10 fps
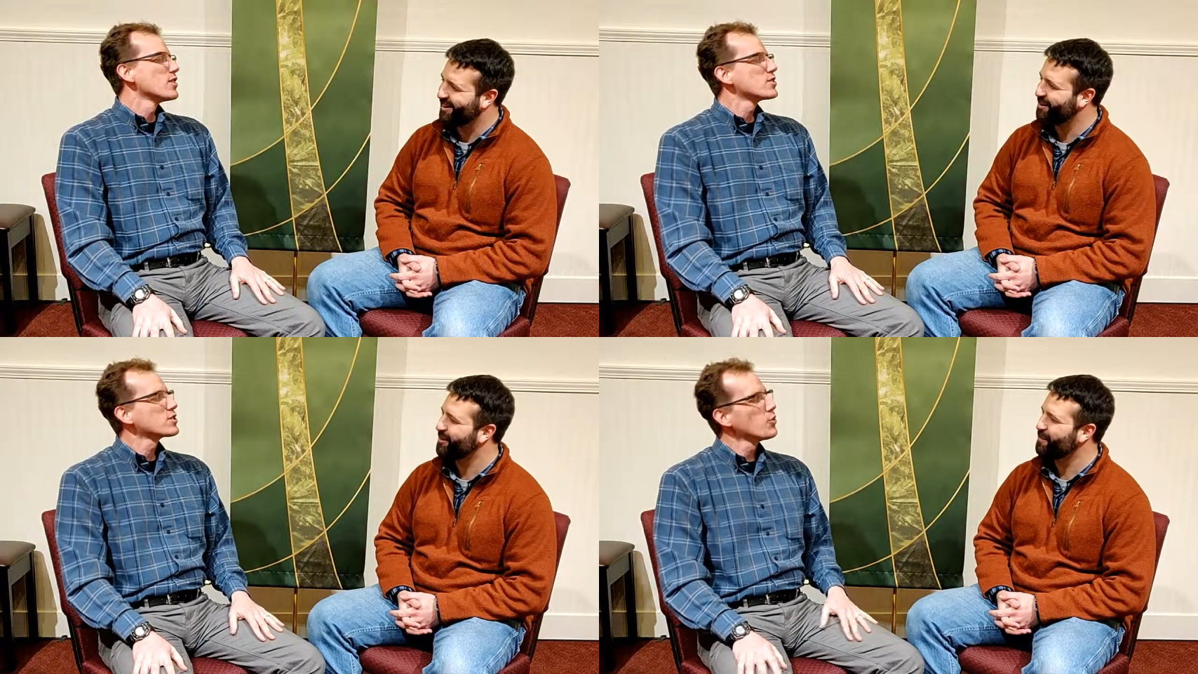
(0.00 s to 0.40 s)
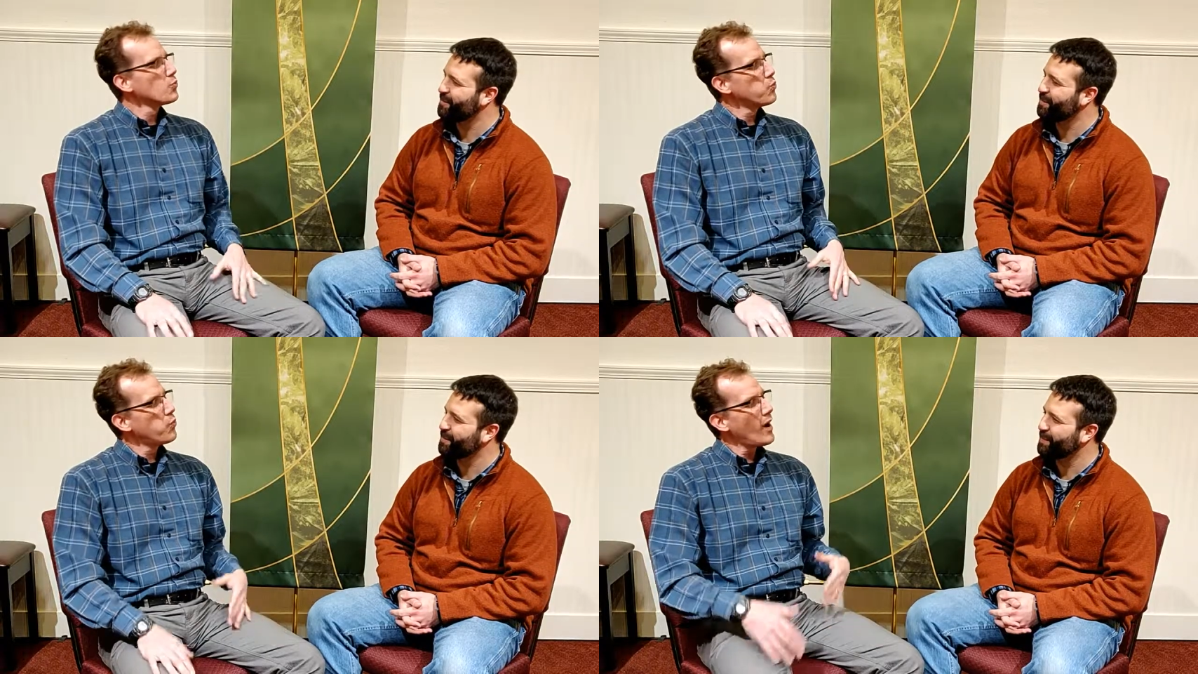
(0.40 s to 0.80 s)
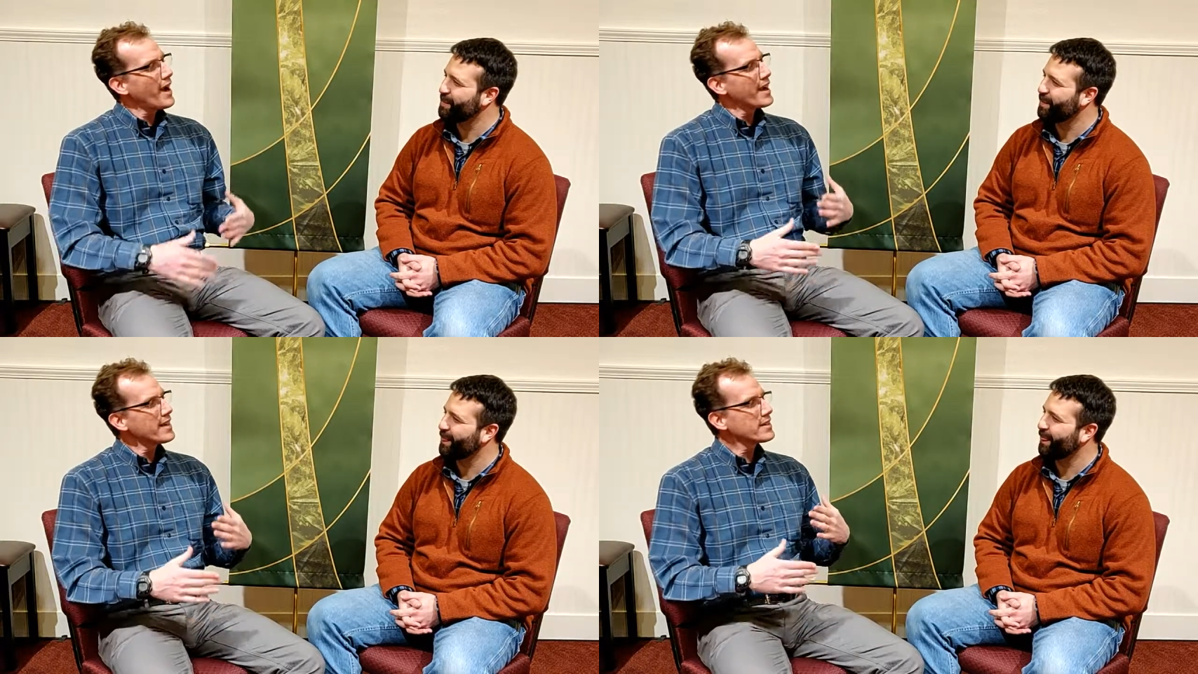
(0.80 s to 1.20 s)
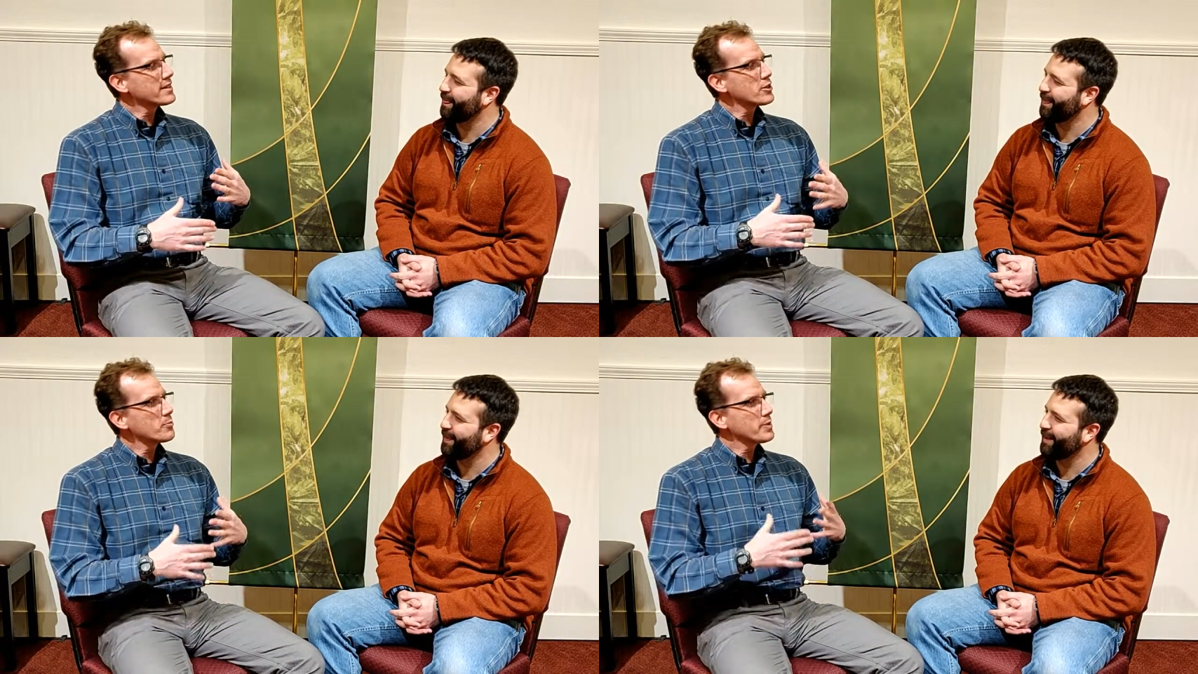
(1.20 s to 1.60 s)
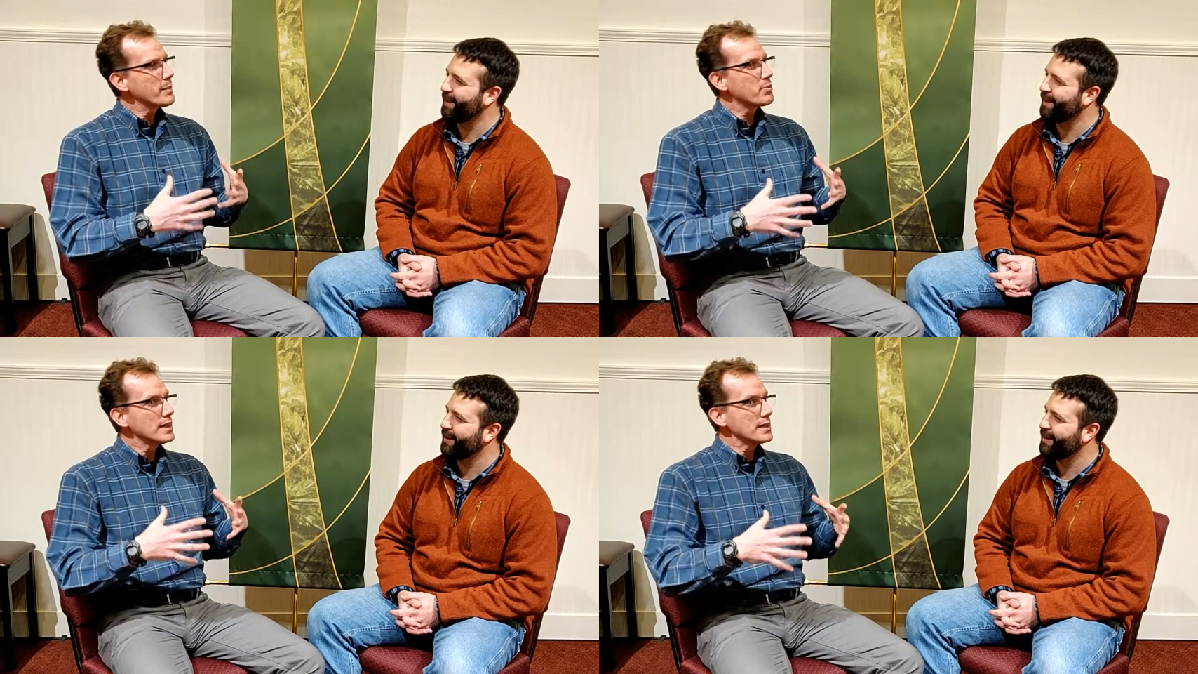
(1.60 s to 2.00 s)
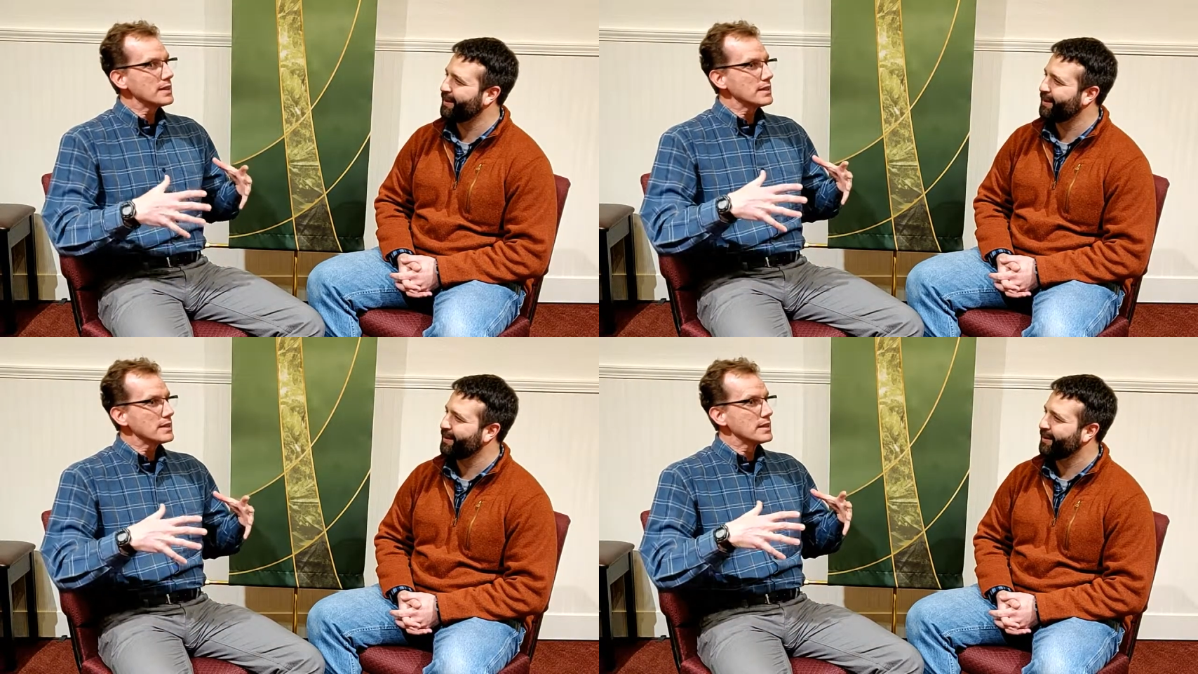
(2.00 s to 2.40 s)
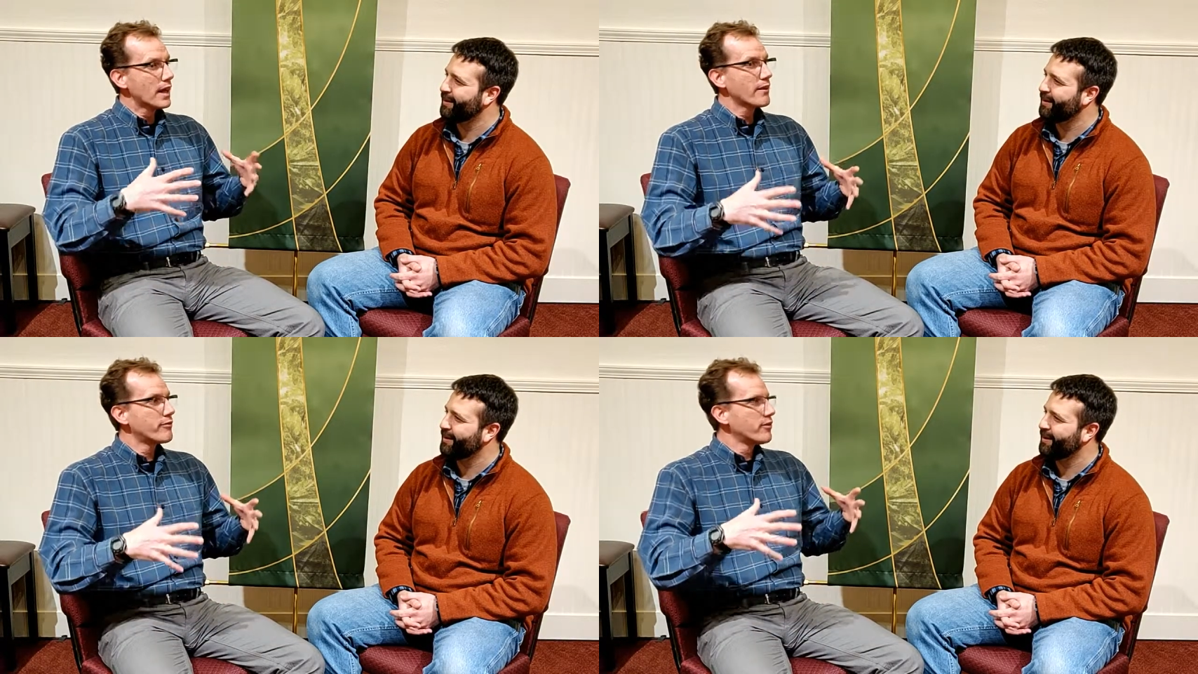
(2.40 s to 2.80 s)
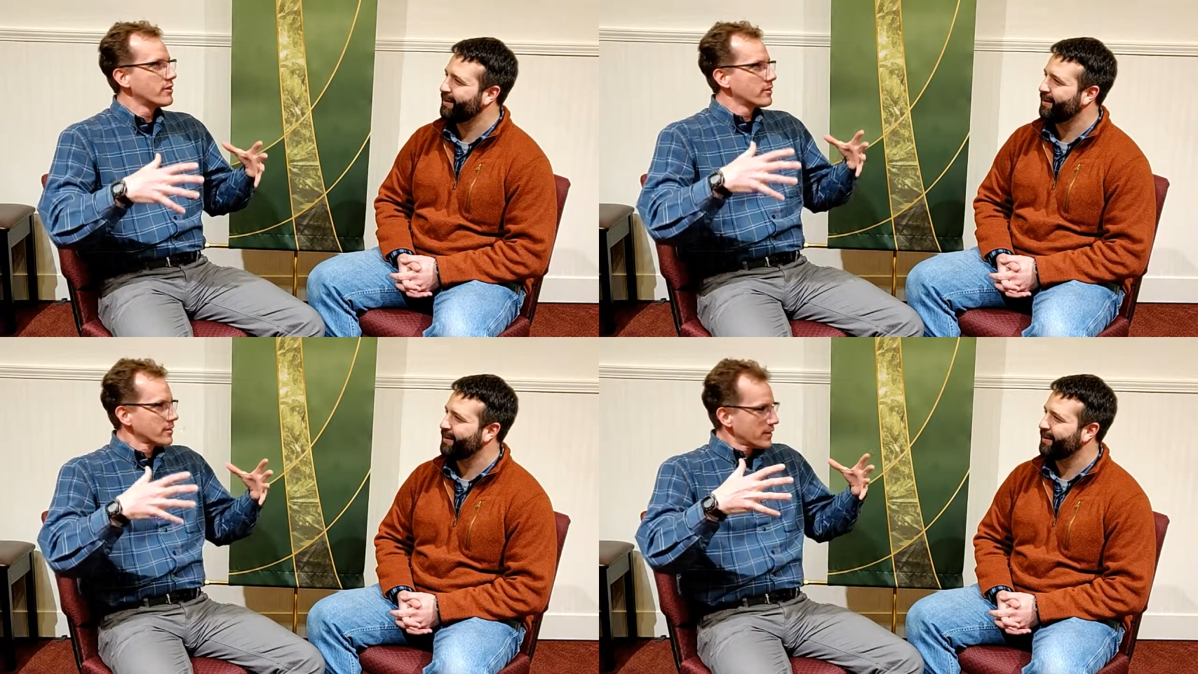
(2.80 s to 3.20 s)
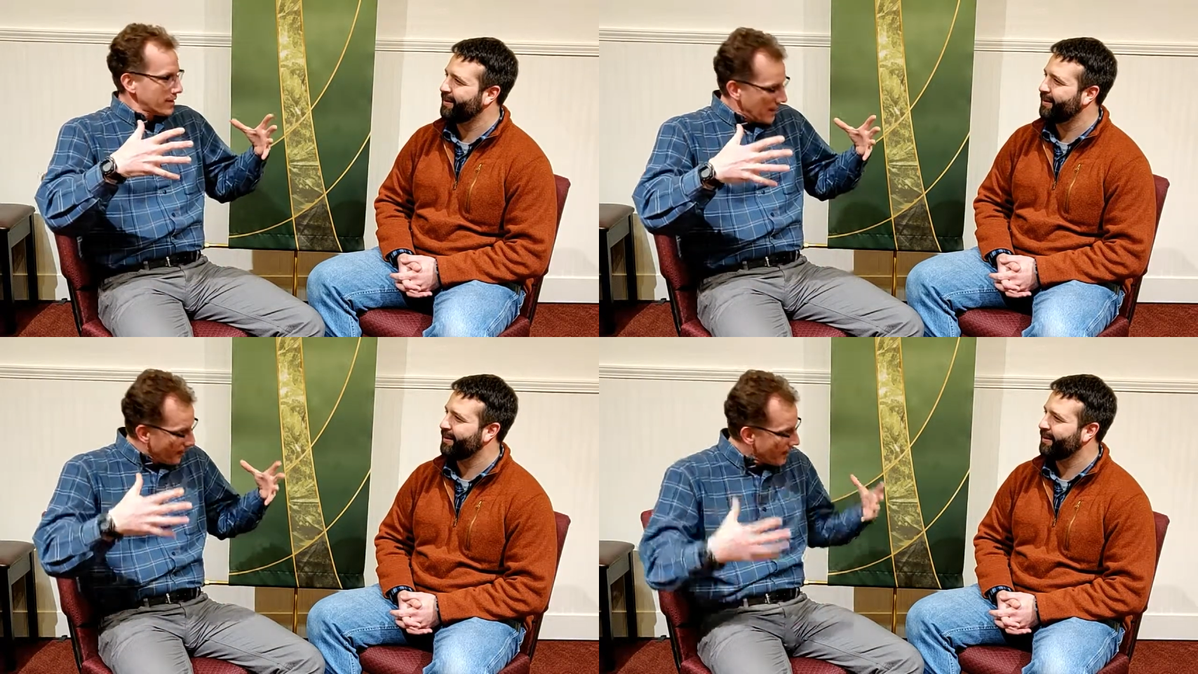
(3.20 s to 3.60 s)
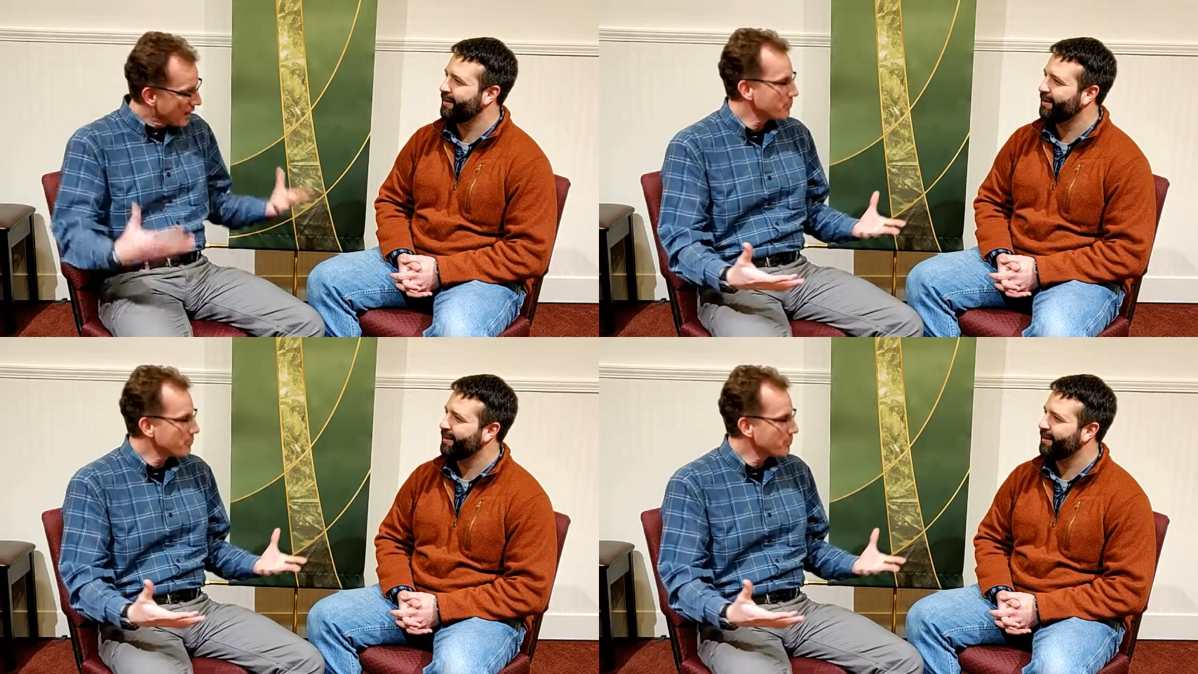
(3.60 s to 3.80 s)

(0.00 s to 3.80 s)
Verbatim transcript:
Speaker 1: So why do people love coming